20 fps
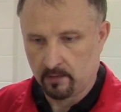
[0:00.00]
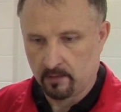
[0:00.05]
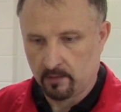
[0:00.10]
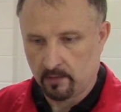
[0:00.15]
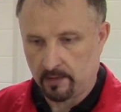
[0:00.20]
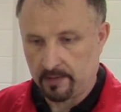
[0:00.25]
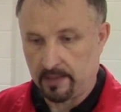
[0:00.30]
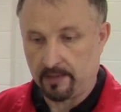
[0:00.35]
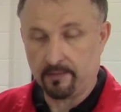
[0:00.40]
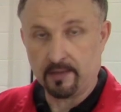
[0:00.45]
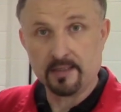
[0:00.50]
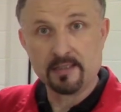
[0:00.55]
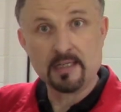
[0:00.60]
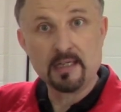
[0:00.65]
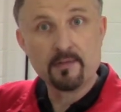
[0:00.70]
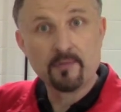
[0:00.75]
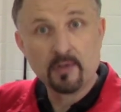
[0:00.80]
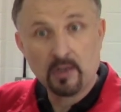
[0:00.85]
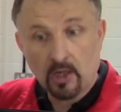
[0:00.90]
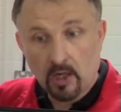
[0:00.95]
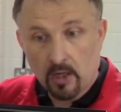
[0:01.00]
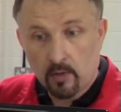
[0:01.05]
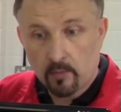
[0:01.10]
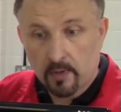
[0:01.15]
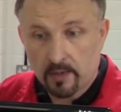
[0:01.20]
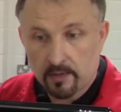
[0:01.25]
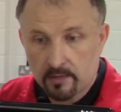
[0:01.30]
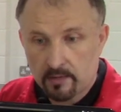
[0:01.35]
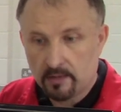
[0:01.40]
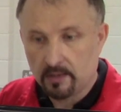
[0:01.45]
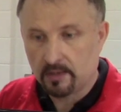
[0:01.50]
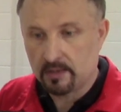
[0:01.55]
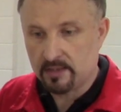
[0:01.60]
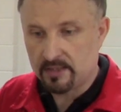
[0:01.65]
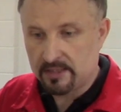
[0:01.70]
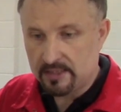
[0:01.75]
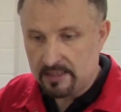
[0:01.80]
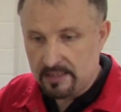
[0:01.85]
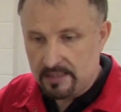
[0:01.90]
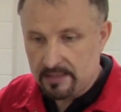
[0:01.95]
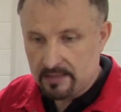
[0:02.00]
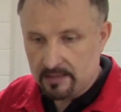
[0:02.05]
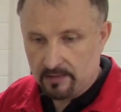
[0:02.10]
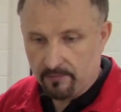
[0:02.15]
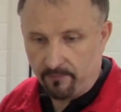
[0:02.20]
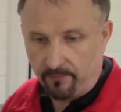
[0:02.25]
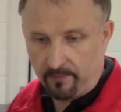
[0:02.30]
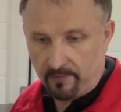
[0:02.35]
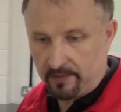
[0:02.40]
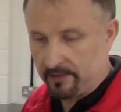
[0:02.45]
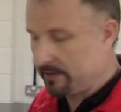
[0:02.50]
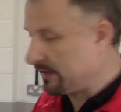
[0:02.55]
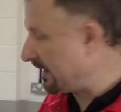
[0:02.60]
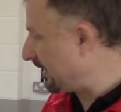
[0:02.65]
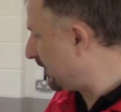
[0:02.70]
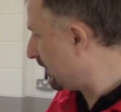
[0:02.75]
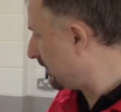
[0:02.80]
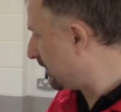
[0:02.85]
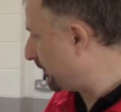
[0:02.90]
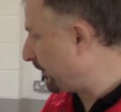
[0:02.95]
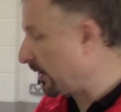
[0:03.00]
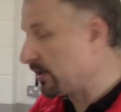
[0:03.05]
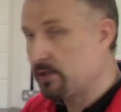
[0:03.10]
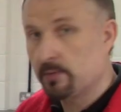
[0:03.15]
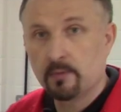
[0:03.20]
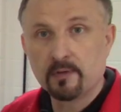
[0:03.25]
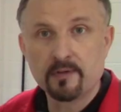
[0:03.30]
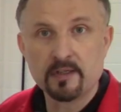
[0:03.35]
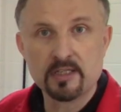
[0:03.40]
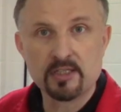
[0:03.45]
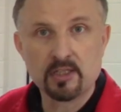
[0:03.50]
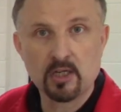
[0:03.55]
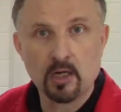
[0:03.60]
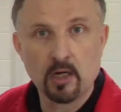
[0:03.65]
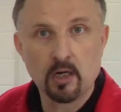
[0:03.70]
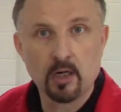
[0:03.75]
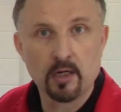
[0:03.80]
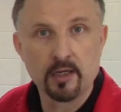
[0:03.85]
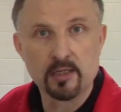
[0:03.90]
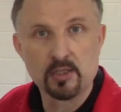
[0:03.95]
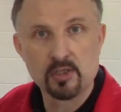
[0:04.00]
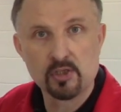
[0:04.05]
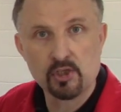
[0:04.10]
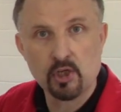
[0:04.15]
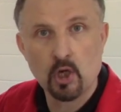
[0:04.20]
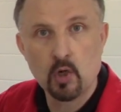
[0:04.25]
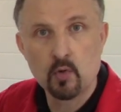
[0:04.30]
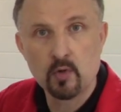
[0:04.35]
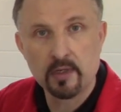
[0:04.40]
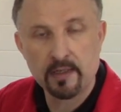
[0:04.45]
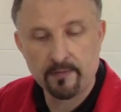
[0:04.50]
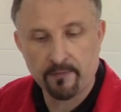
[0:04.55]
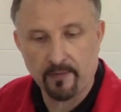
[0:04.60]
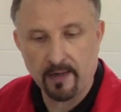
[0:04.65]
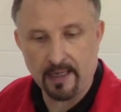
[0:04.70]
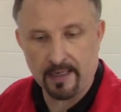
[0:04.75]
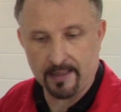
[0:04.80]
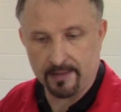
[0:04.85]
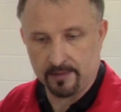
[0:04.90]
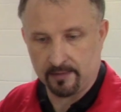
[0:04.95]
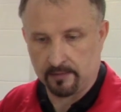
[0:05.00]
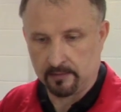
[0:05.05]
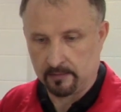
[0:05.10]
and there is even lower. You can see that the, the, the bottom of this car is totally flat.